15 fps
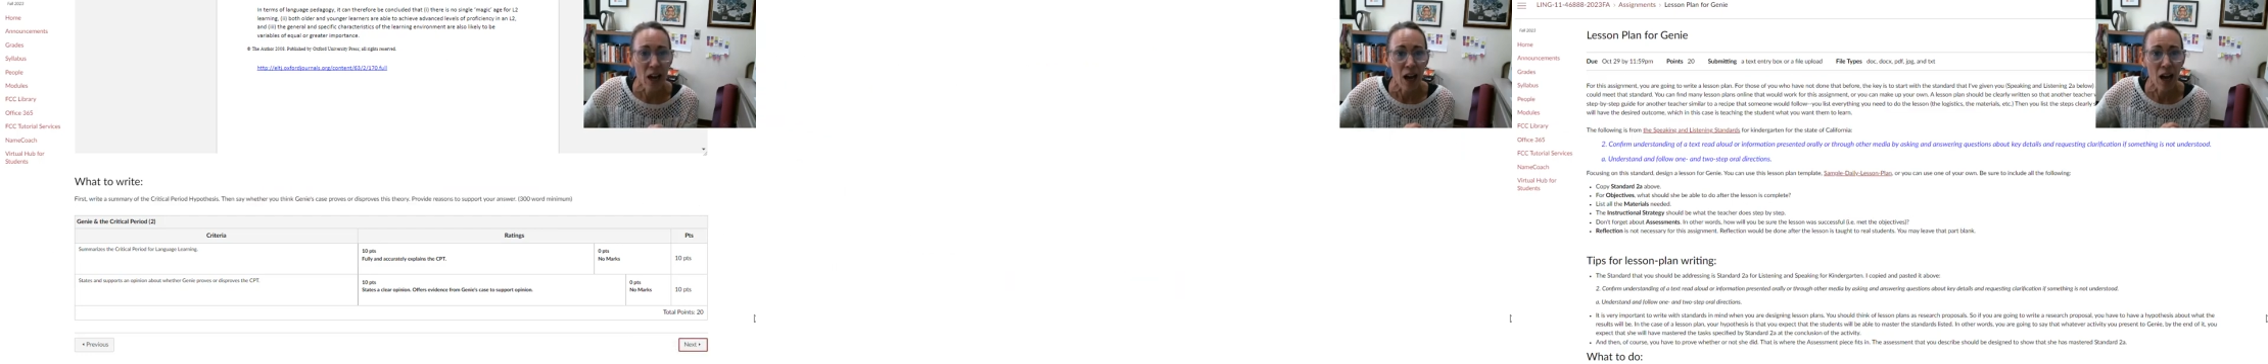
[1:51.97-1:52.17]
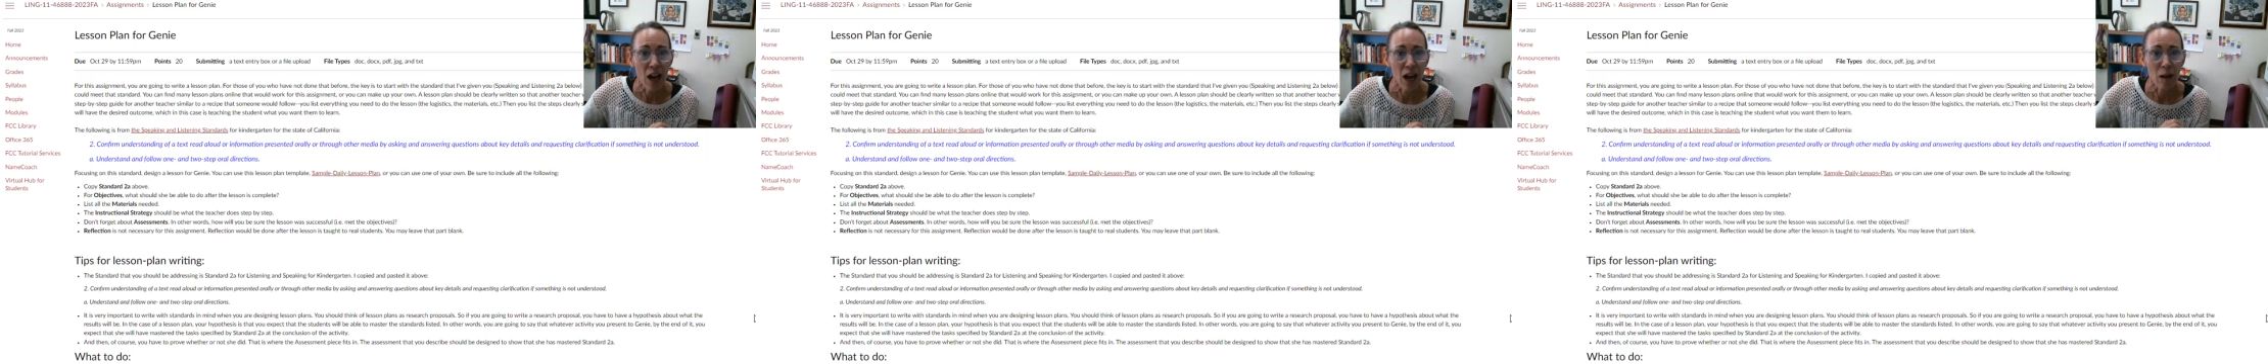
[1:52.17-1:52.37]

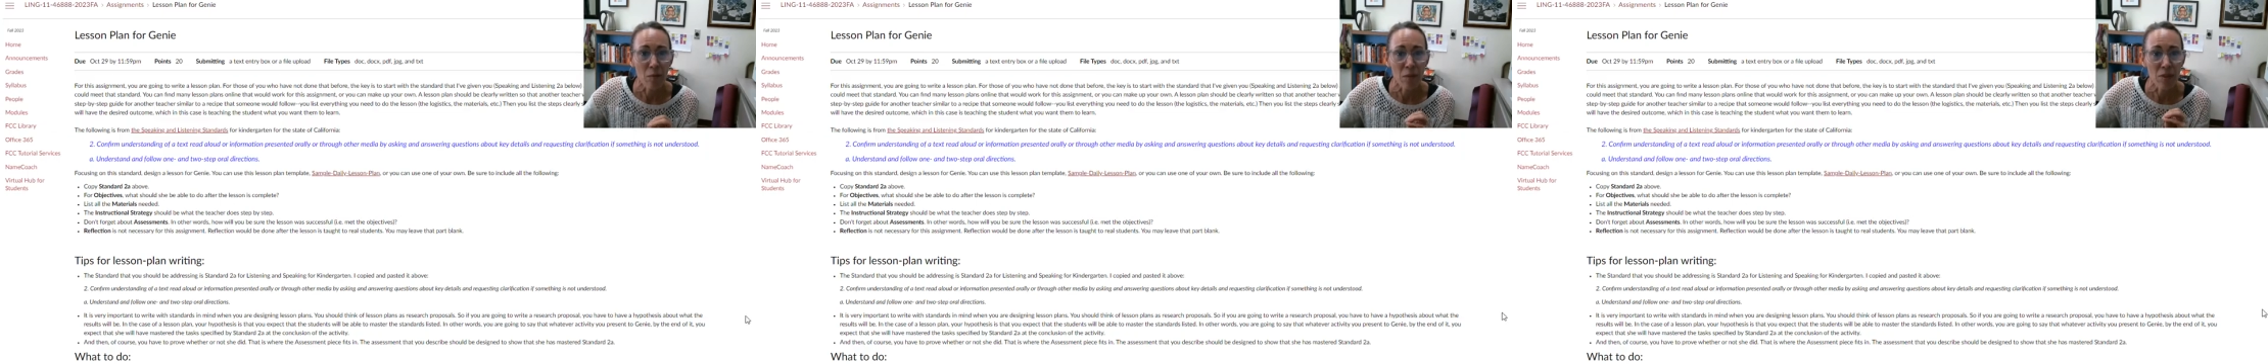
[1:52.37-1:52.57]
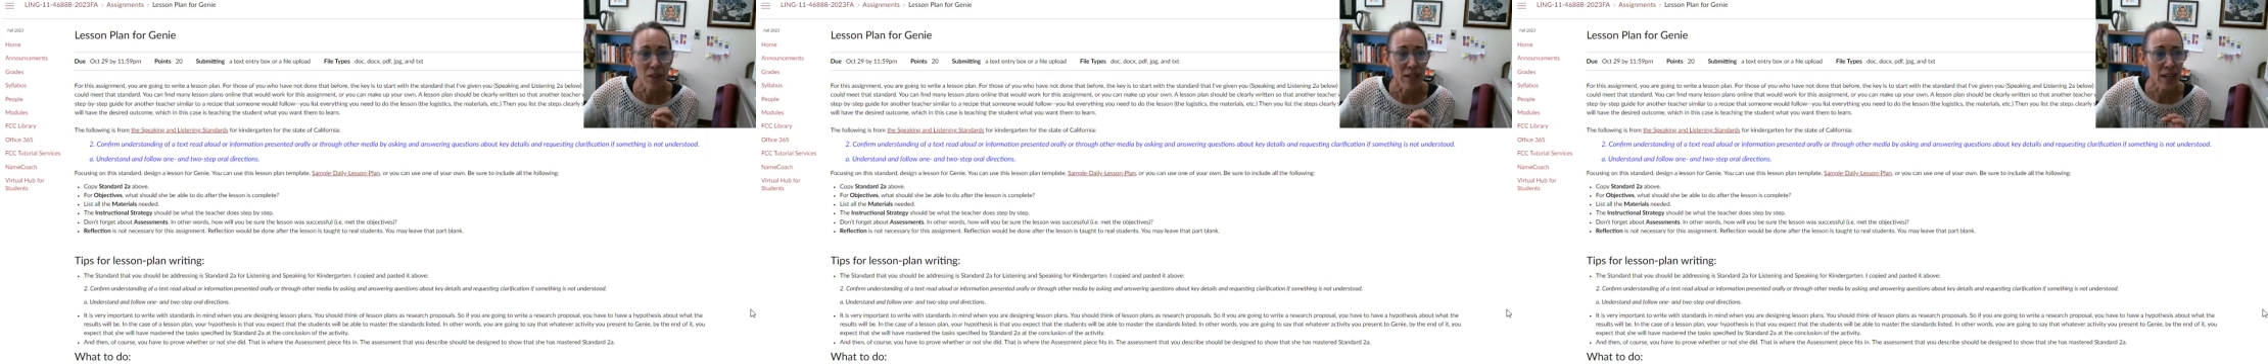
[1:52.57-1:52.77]

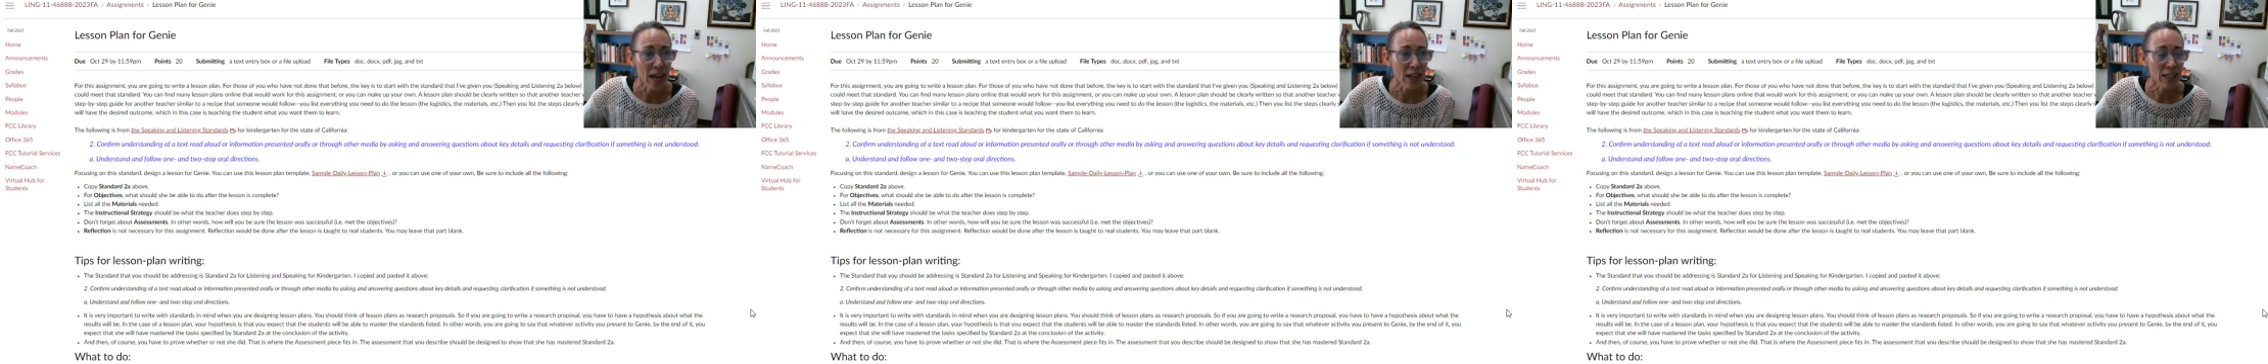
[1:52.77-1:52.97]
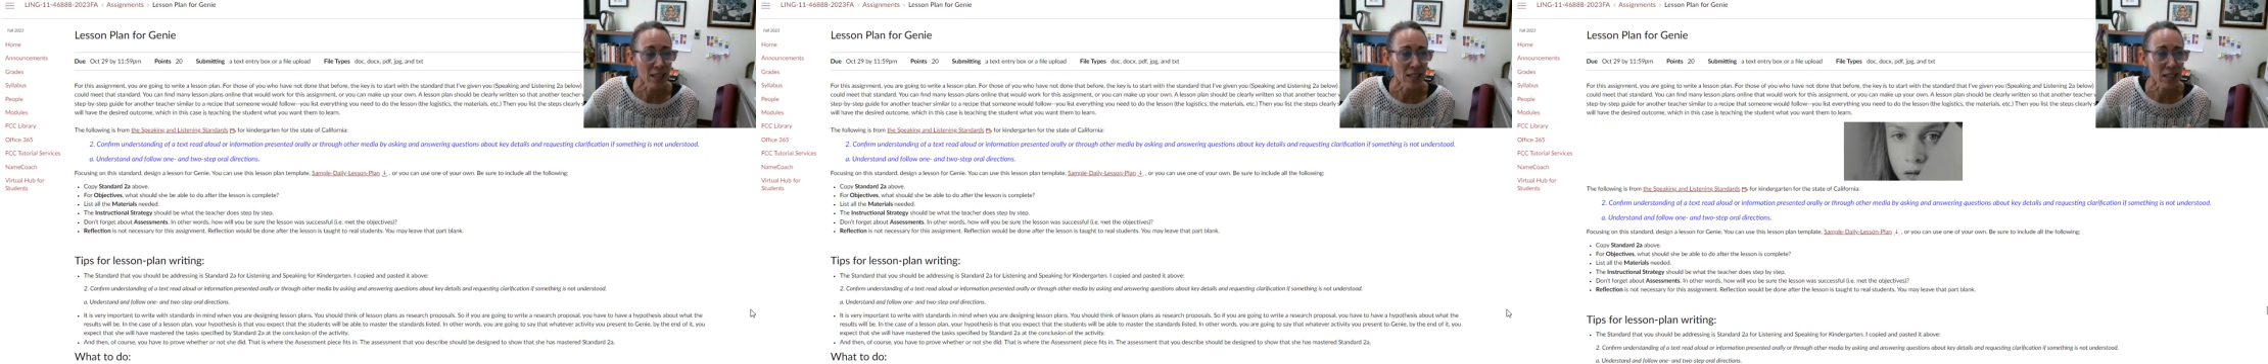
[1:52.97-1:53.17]
the
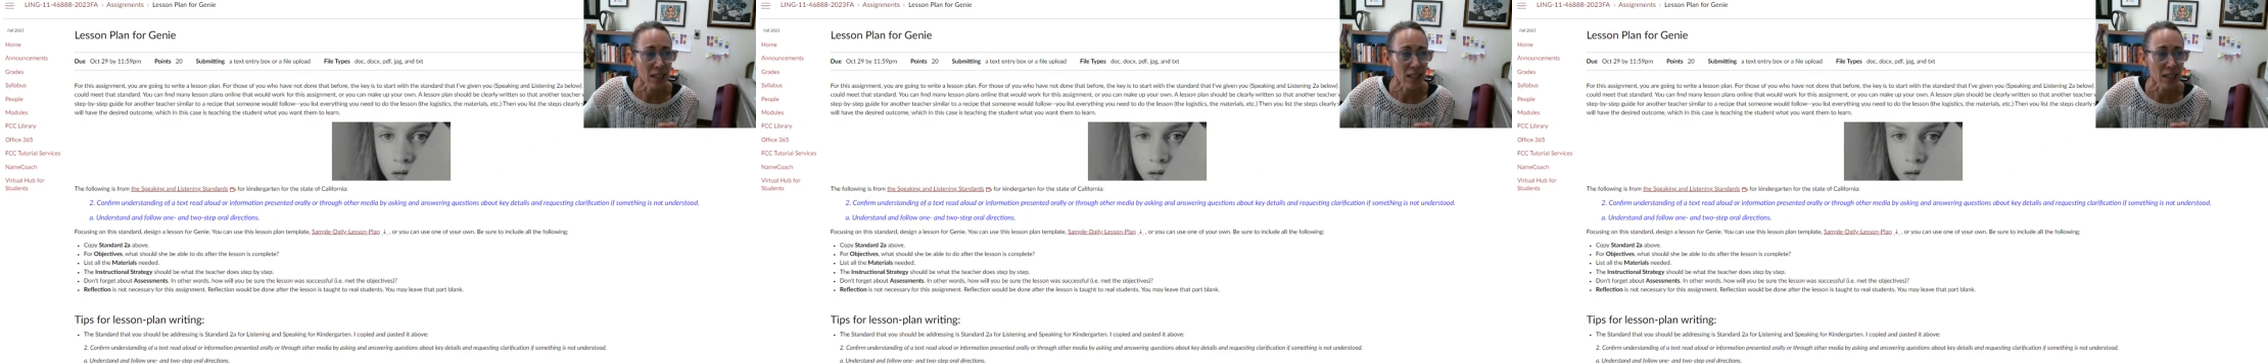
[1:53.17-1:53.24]
next